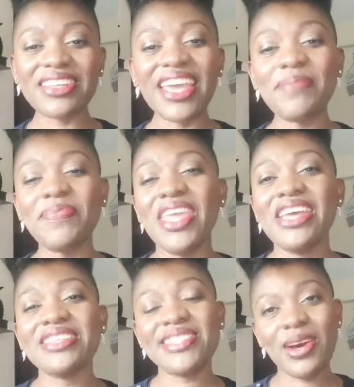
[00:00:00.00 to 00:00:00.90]
Okay,
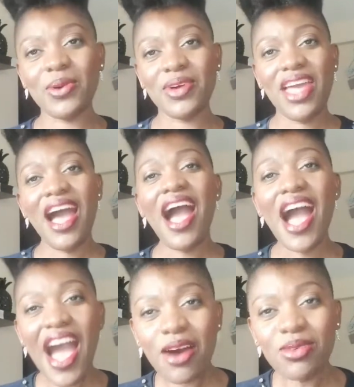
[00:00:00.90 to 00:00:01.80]
so
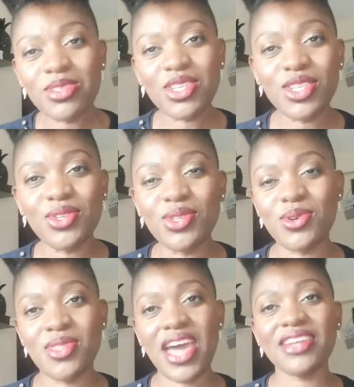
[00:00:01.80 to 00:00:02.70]
how do you
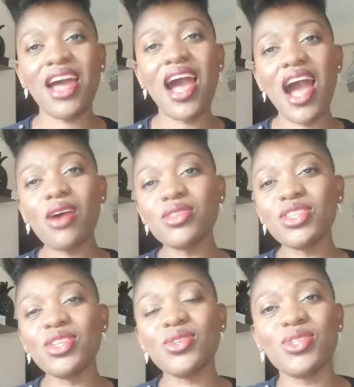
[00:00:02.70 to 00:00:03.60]
do that? How
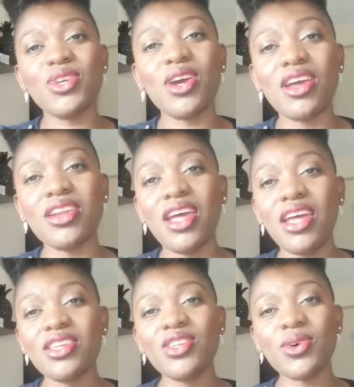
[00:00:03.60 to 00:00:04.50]
do you turn
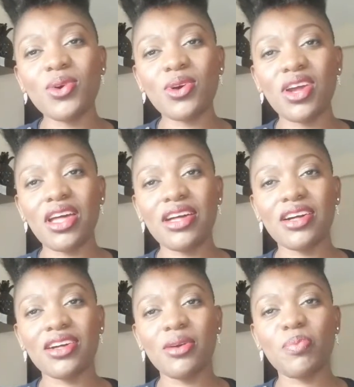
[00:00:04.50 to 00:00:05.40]
your
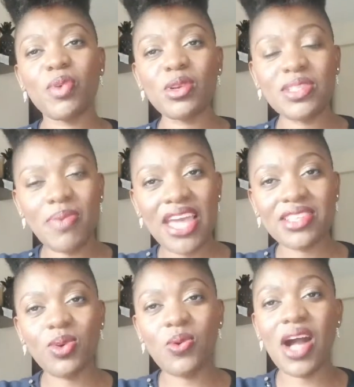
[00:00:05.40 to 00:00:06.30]

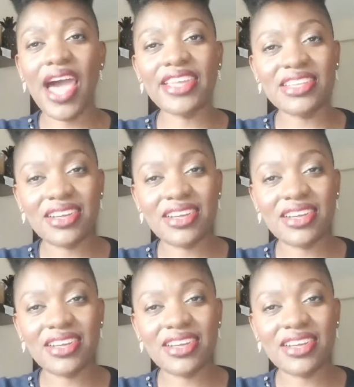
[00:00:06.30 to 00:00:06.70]
prospects or ID